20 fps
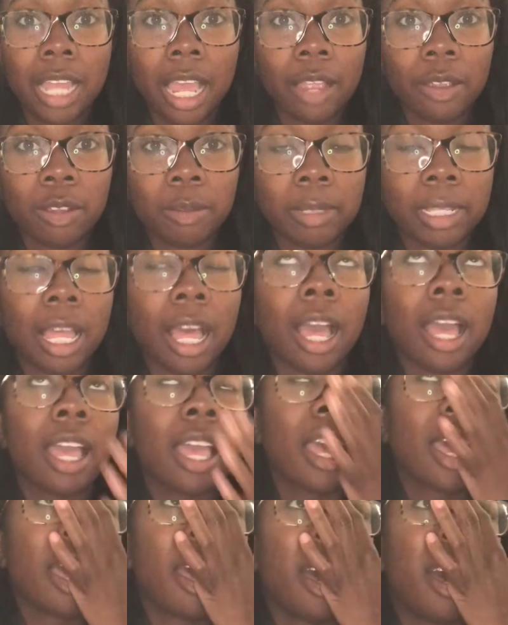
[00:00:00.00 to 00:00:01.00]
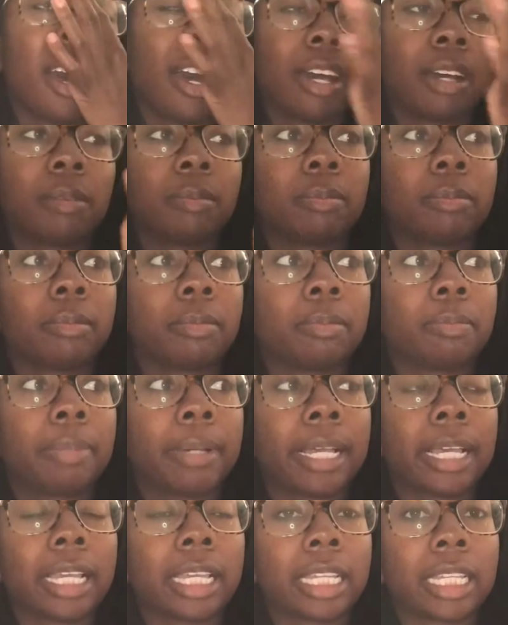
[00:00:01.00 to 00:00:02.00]
the diary room a lot.
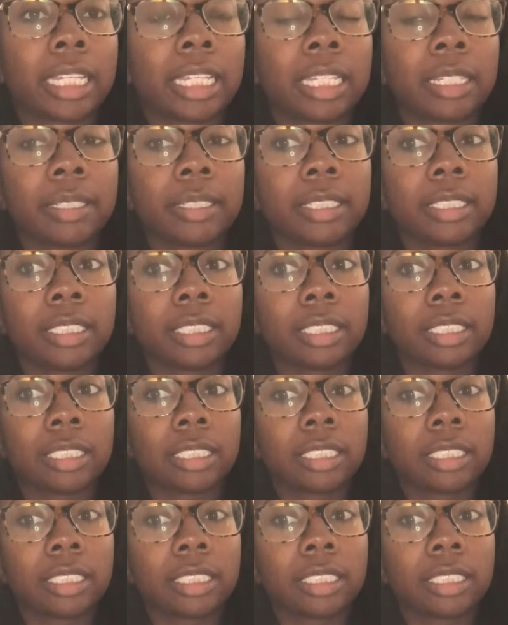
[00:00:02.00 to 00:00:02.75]
But he,